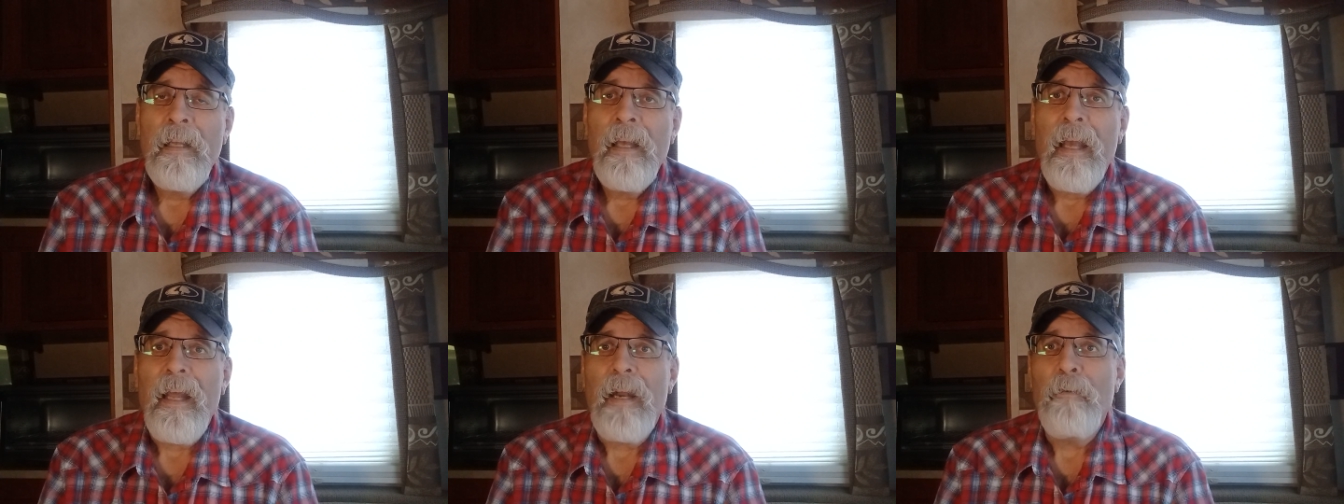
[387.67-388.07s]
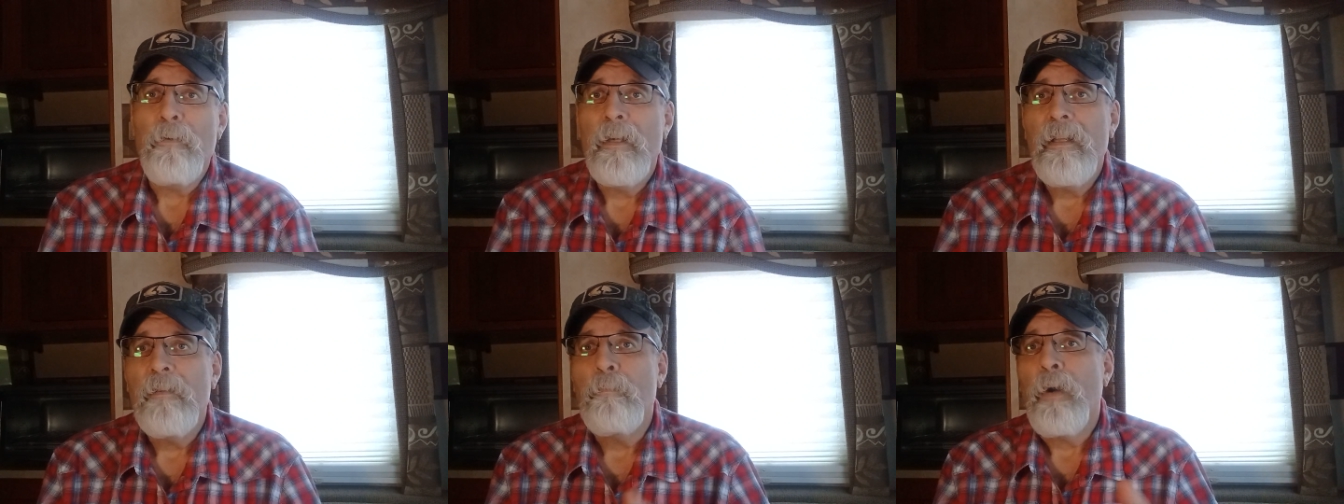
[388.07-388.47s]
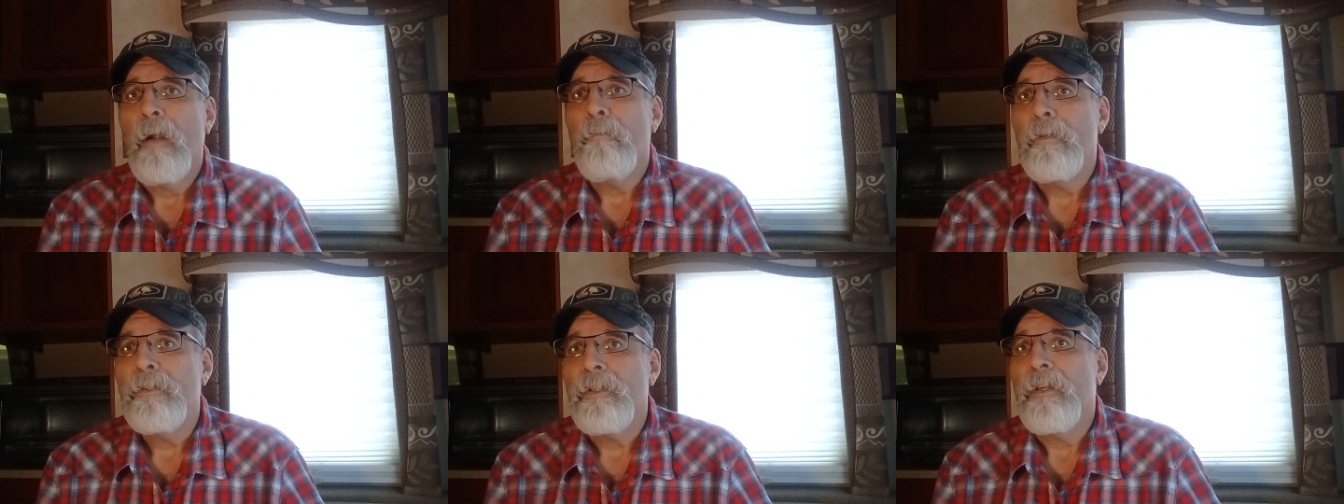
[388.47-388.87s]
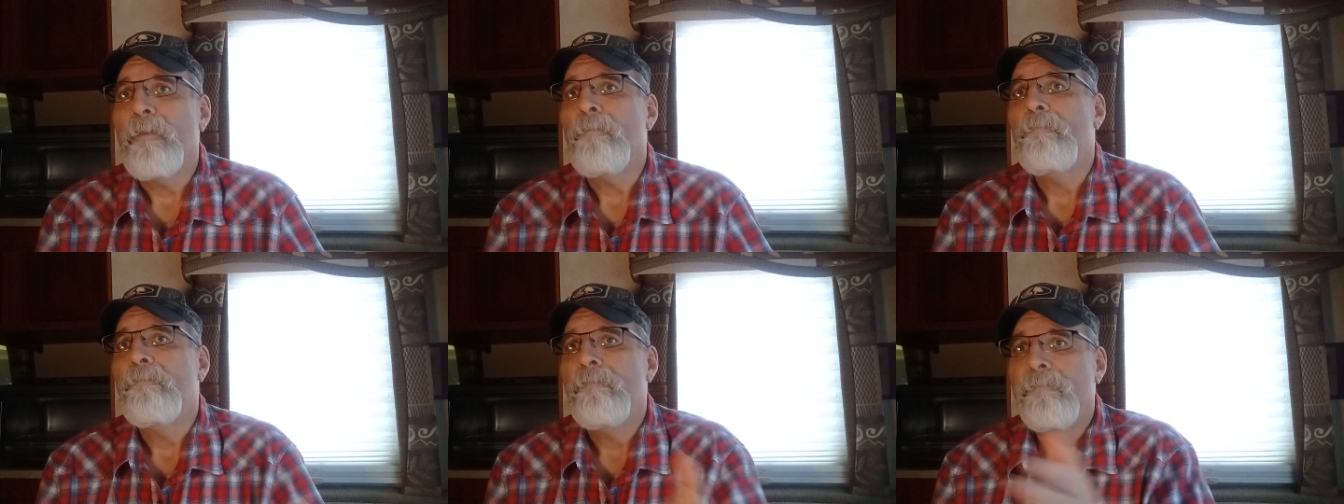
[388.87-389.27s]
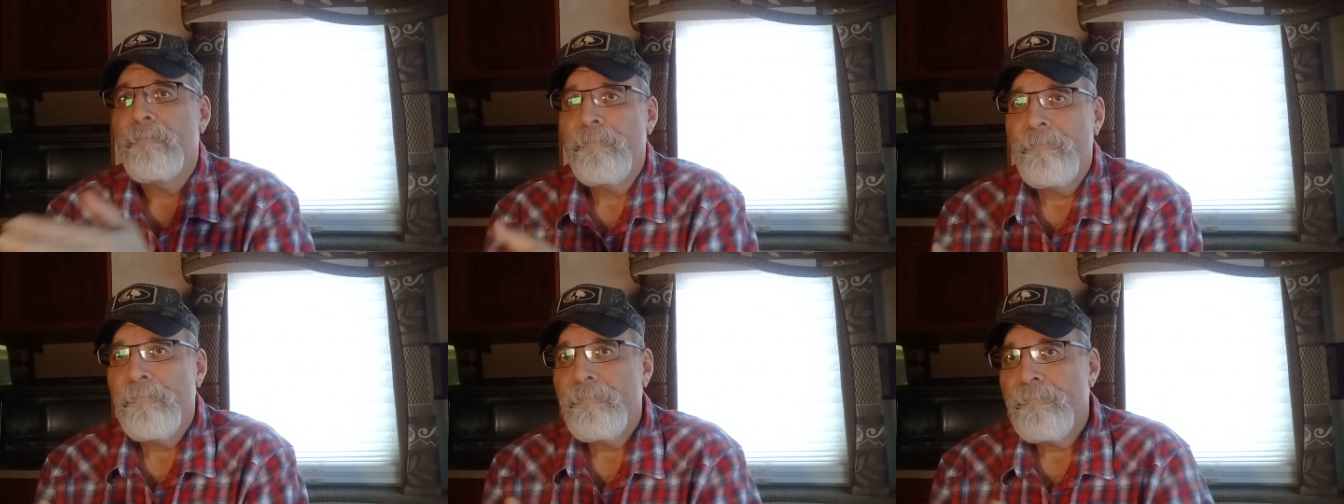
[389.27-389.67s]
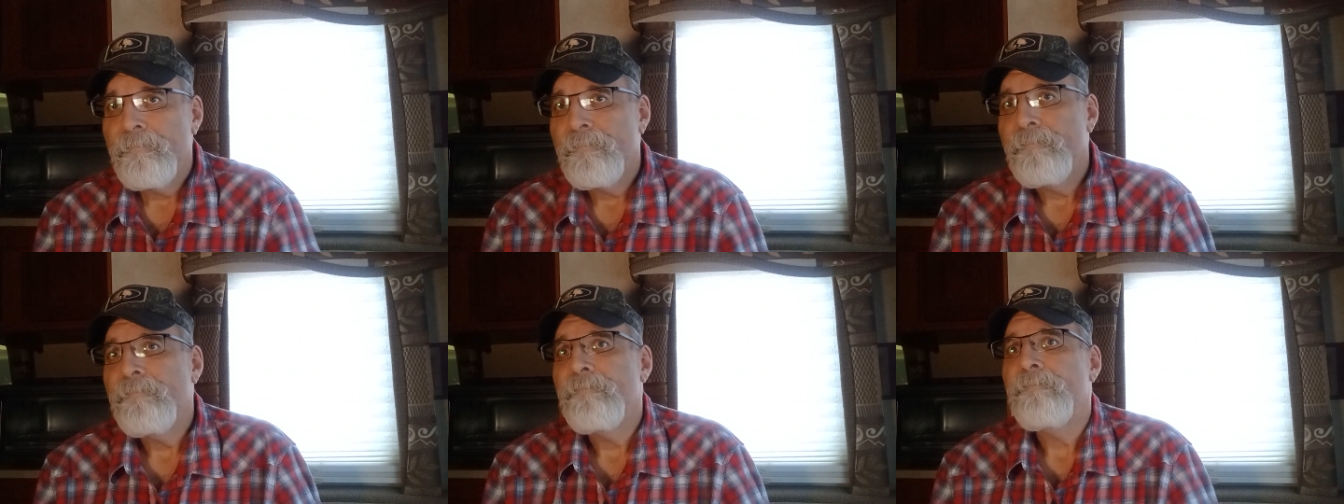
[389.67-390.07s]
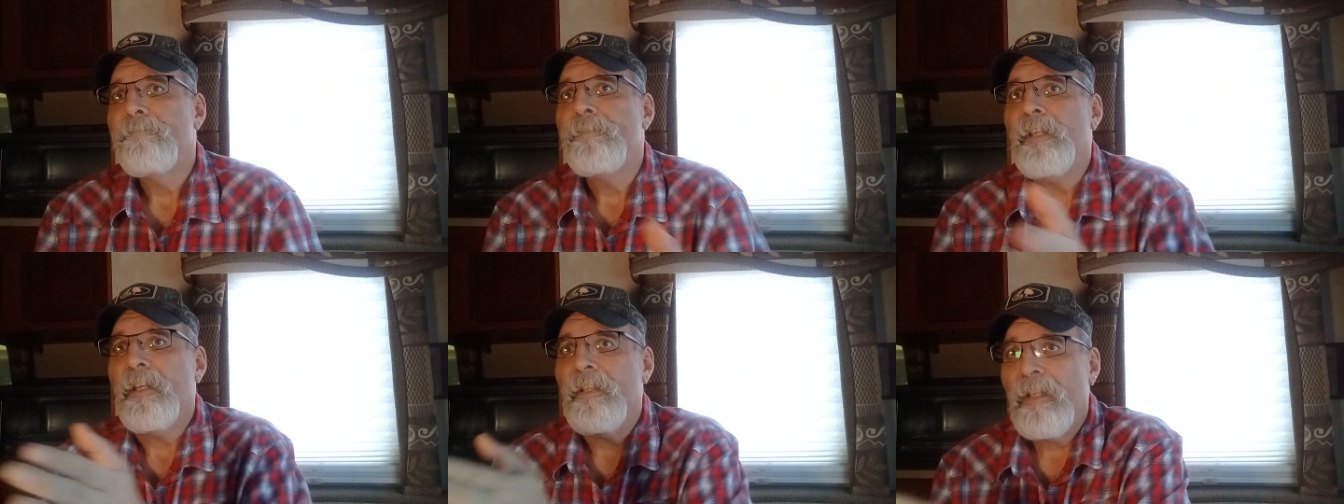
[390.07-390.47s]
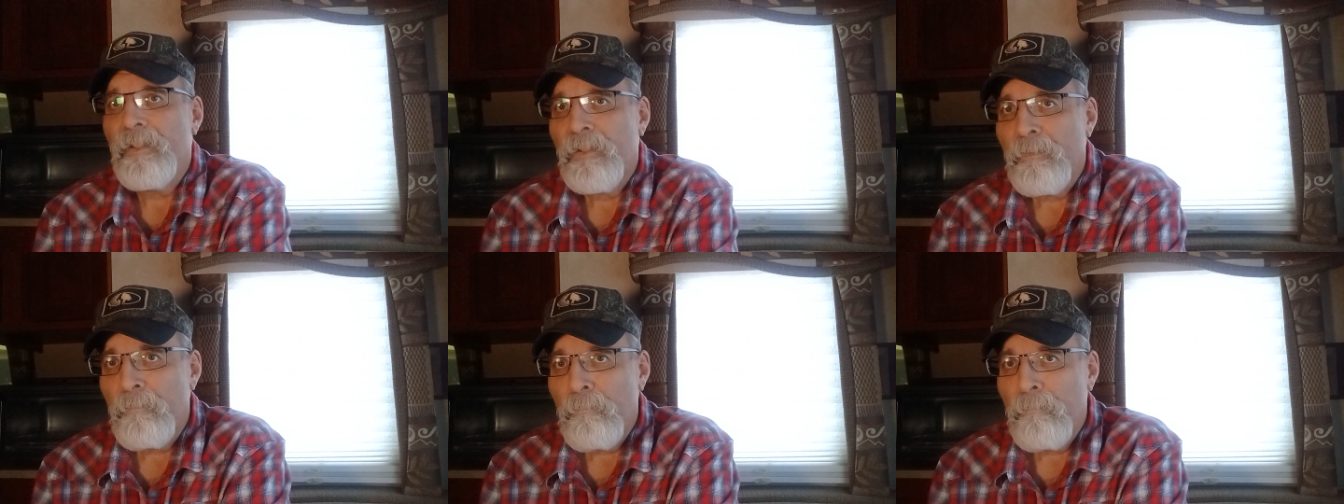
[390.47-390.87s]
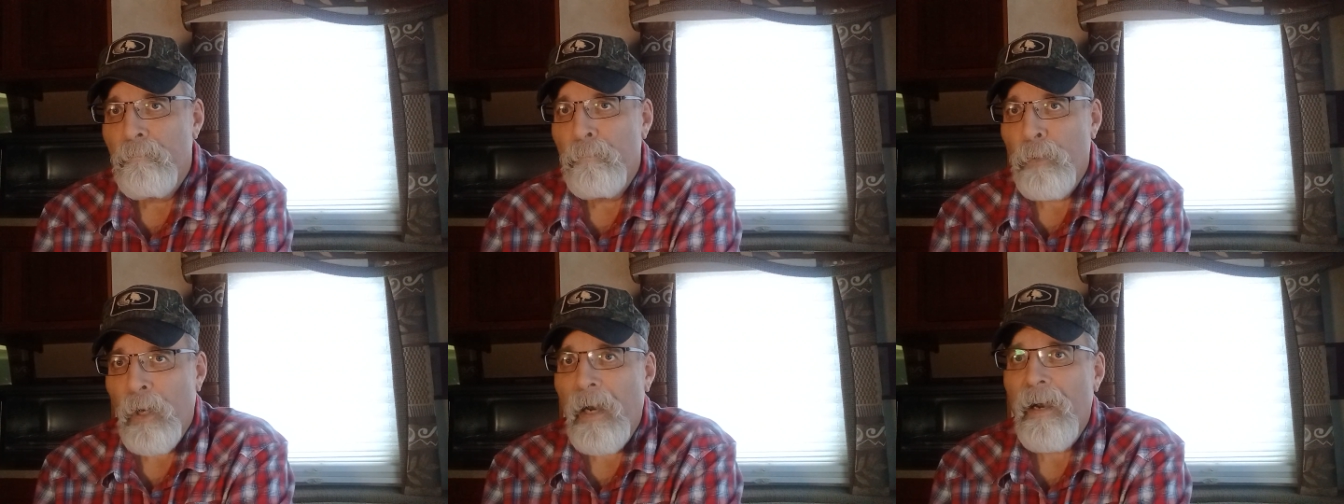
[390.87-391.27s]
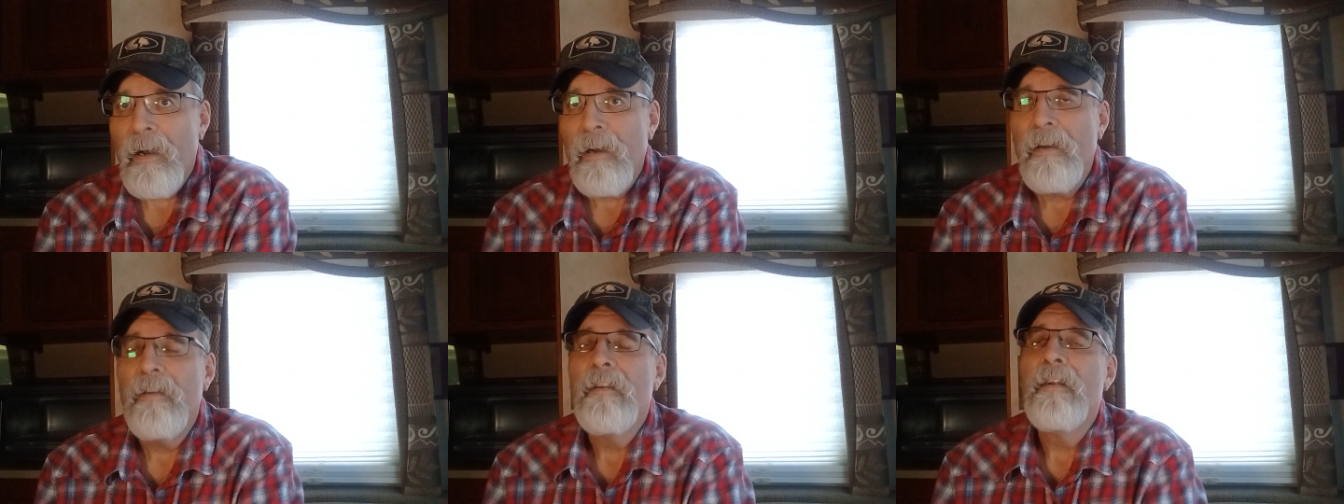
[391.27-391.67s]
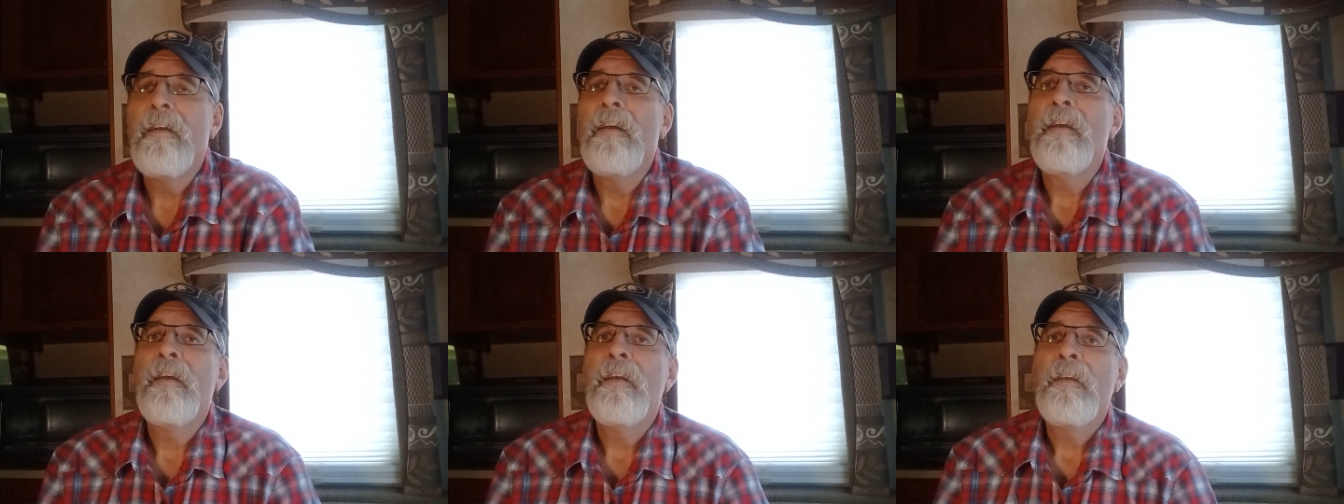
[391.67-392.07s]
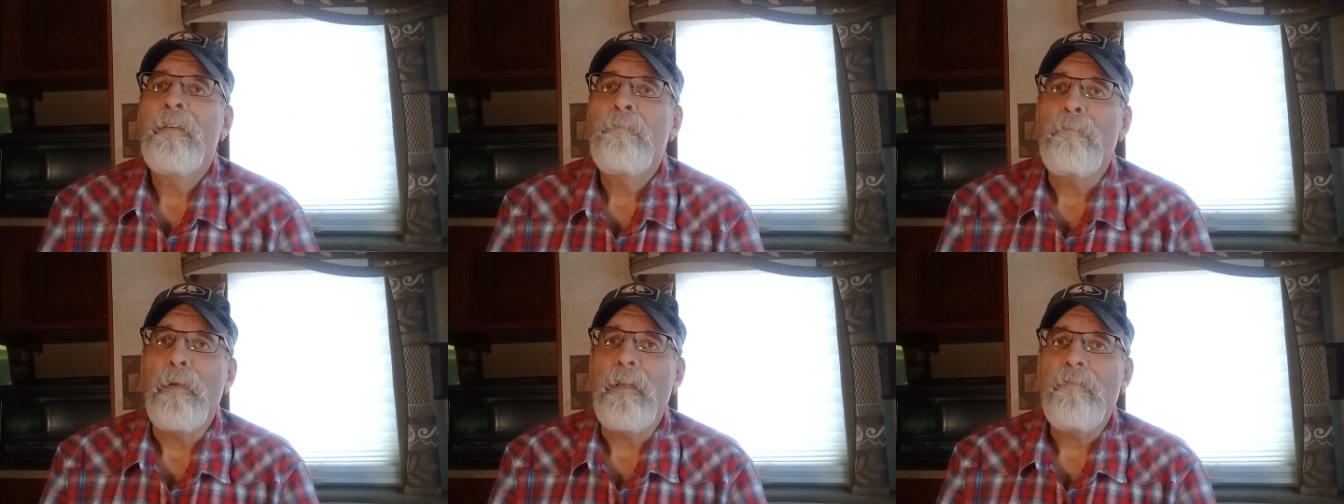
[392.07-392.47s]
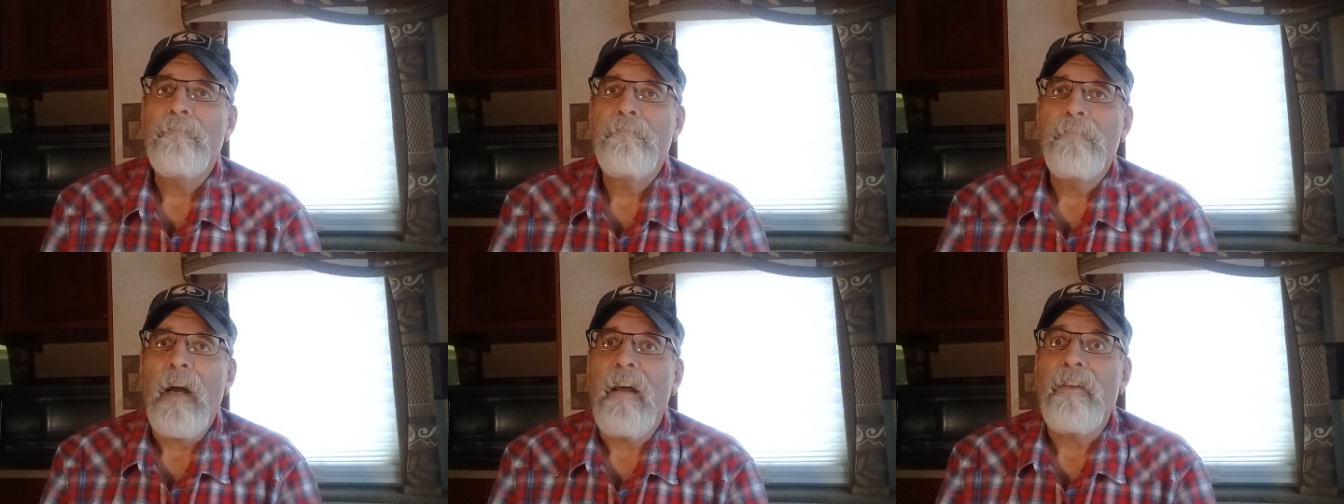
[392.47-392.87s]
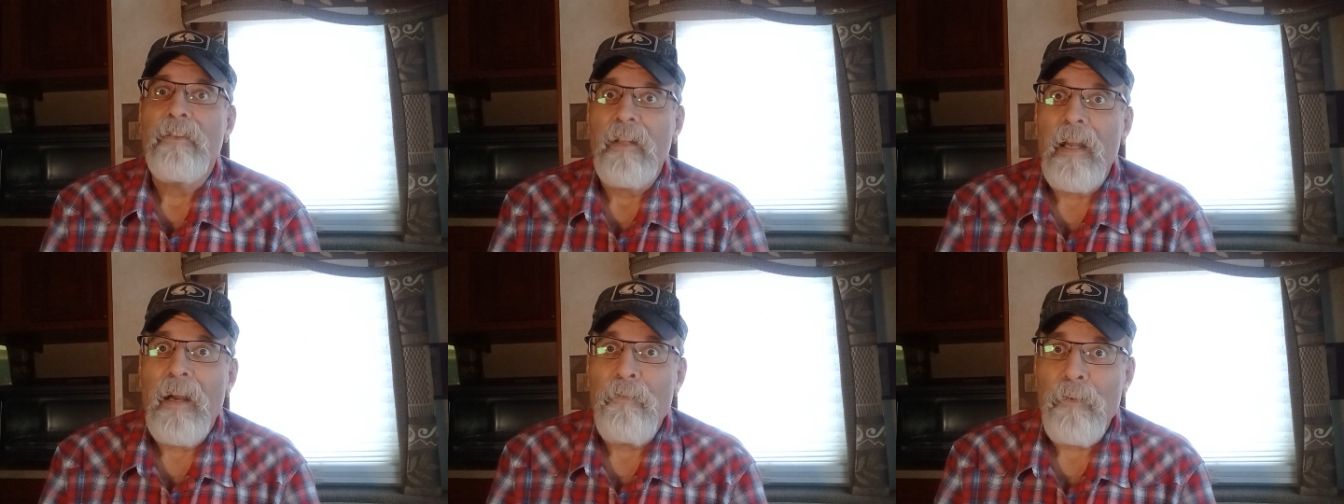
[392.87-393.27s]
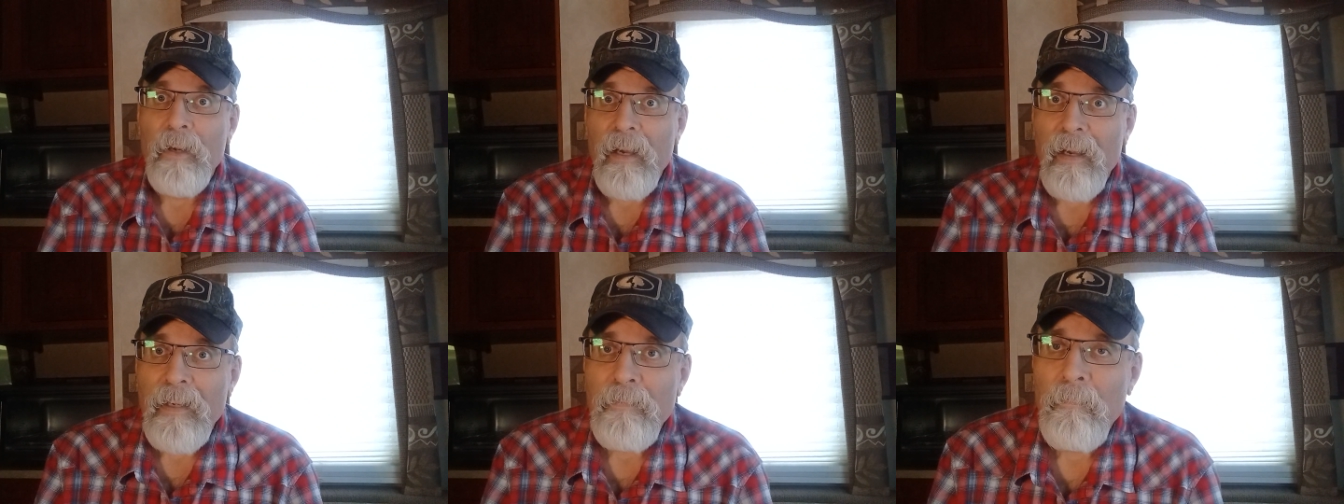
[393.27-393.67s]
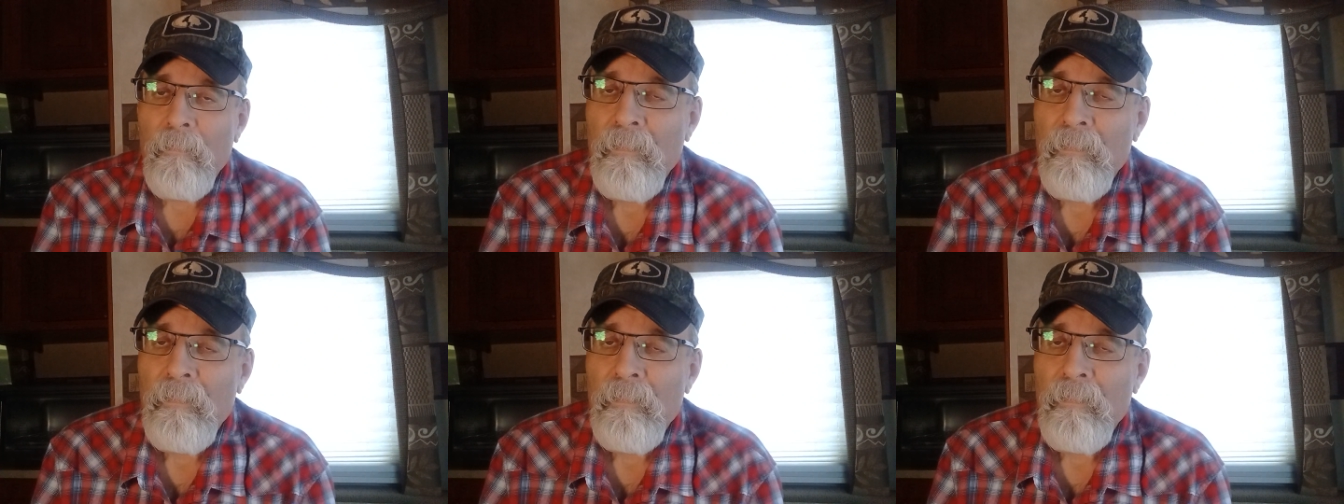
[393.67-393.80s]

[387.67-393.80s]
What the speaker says: And I really probably should have done this prior, but honestly, I forgot.